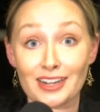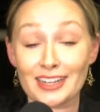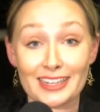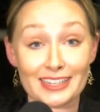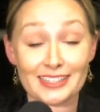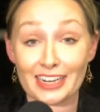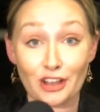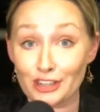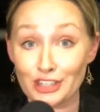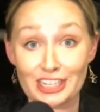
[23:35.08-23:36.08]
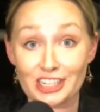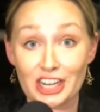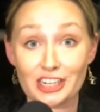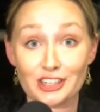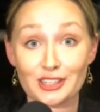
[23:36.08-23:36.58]
it's technology. It
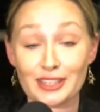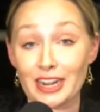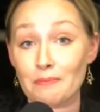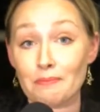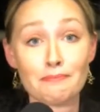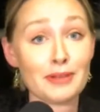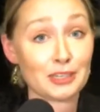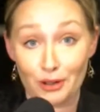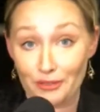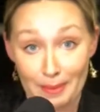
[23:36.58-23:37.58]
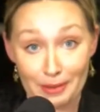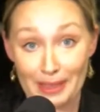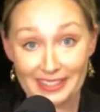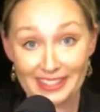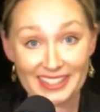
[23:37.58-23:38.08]
changes at a much more rapid
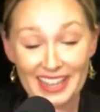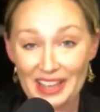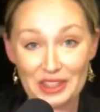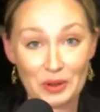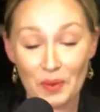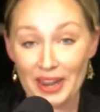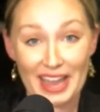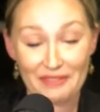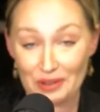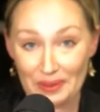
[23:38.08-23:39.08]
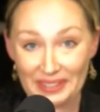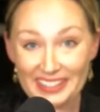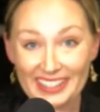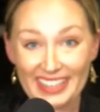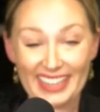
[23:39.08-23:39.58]
pace than wine ever will.